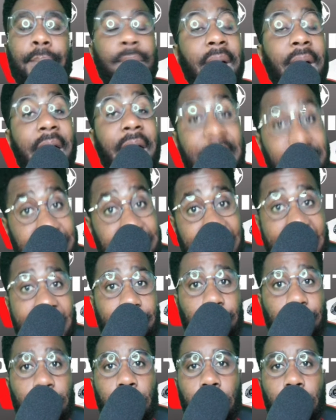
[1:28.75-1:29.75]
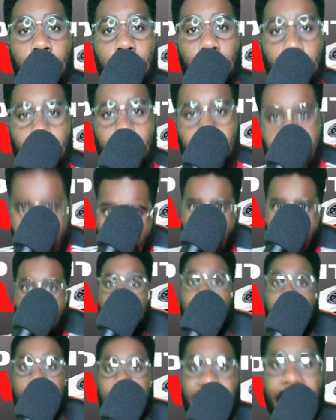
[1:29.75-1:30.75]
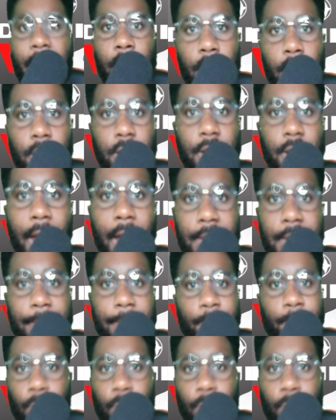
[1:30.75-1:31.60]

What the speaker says: But at times, Chelsea scared us, guys.